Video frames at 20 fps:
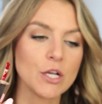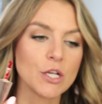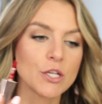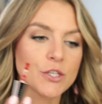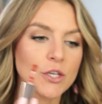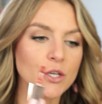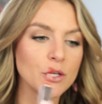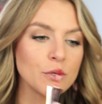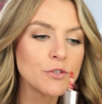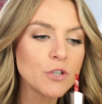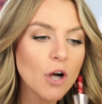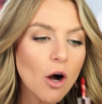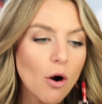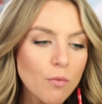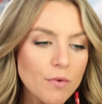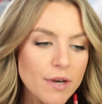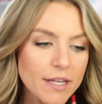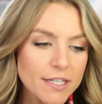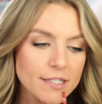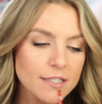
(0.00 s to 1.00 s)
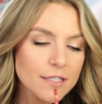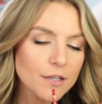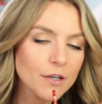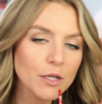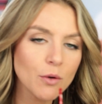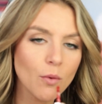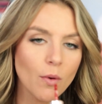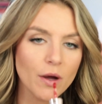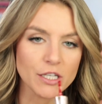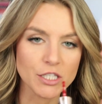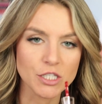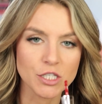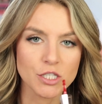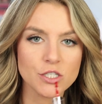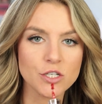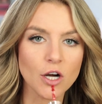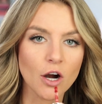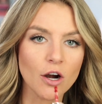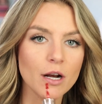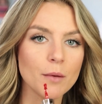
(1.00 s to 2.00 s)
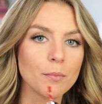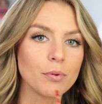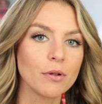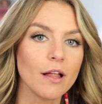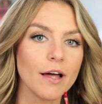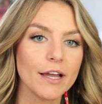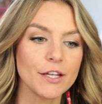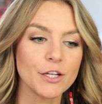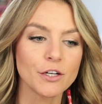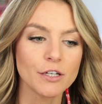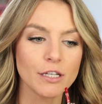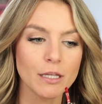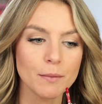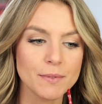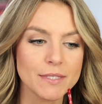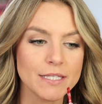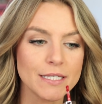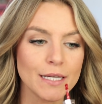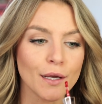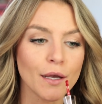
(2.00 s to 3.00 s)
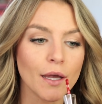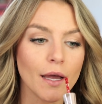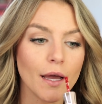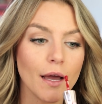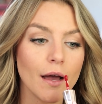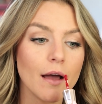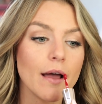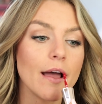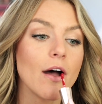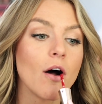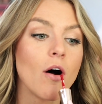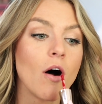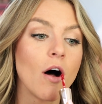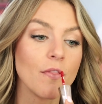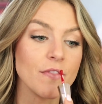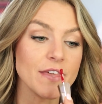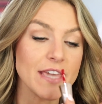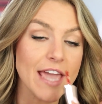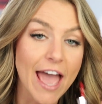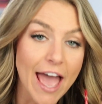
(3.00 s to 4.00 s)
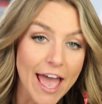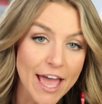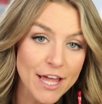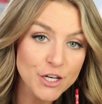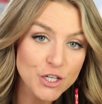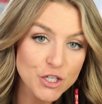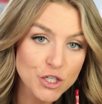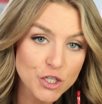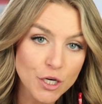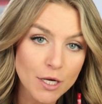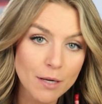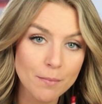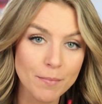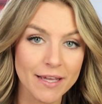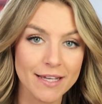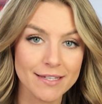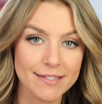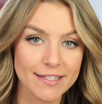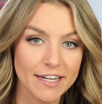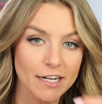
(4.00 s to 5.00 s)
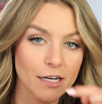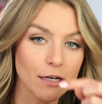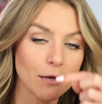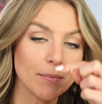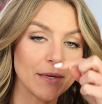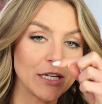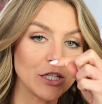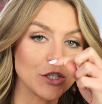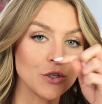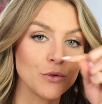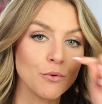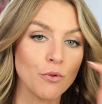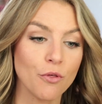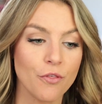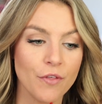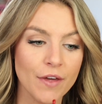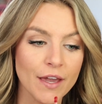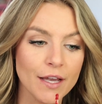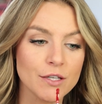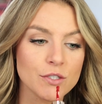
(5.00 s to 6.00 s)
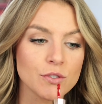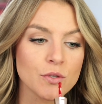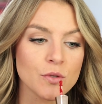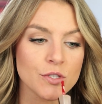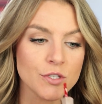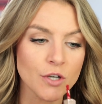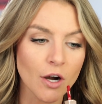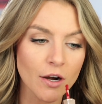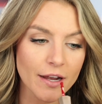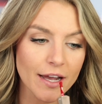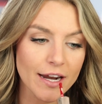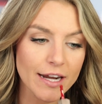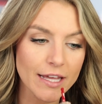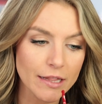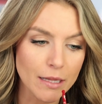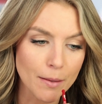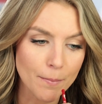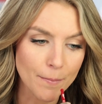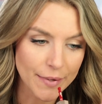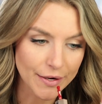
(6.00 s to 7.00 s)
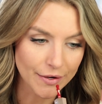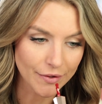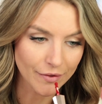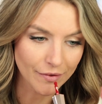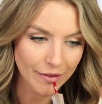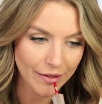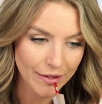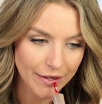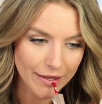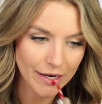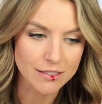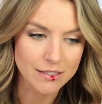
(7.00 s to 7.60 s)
So you don't necessarily want to start applying your lipstick on the edge because then it'll be too thick. So start kind of in the middle.